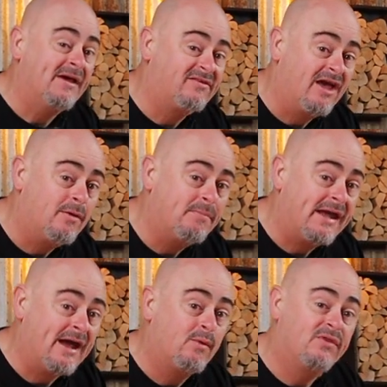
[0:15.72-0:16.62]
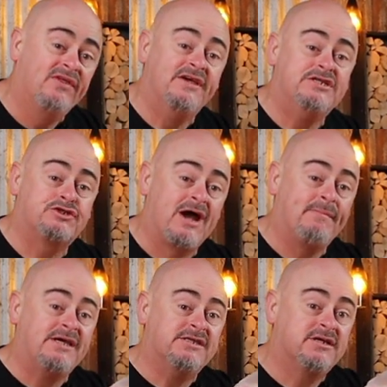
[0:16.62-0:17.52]
Meats helped me out with these
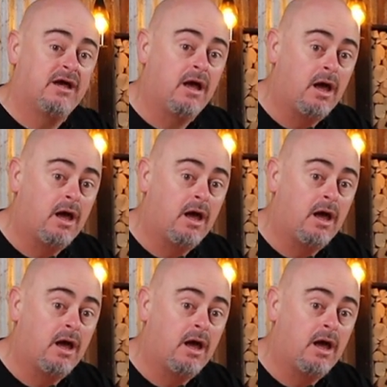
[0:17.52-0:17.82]
drummies.